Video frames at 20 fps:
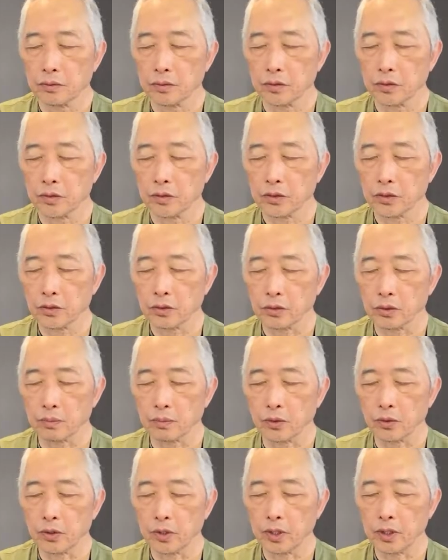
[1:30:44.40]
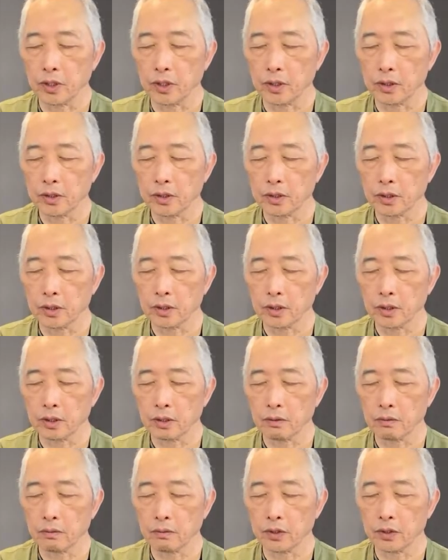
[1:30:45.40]
So the point is,
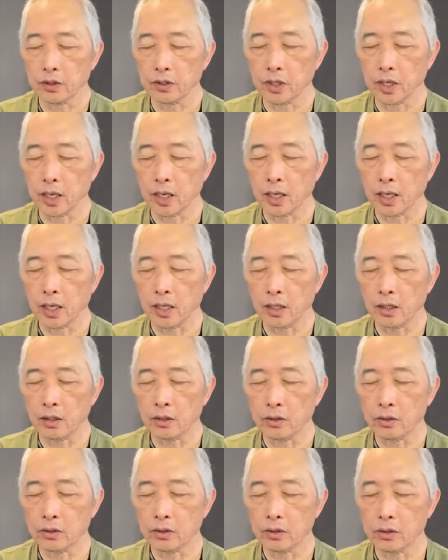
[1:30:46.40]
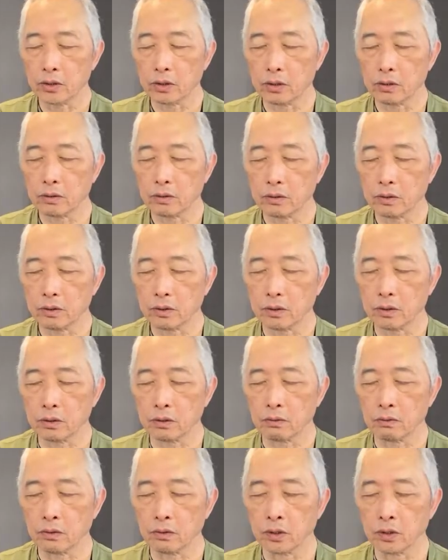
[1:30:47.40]
when you age, you
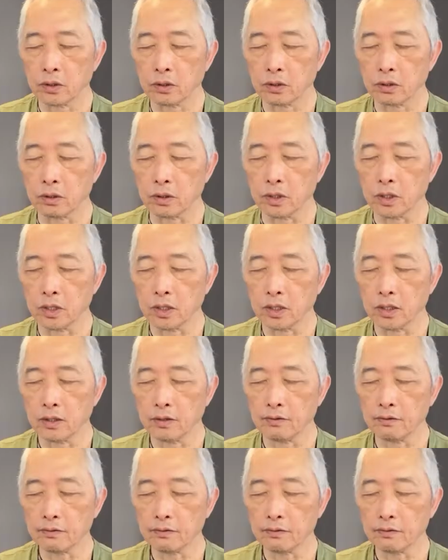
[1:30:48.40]
want to live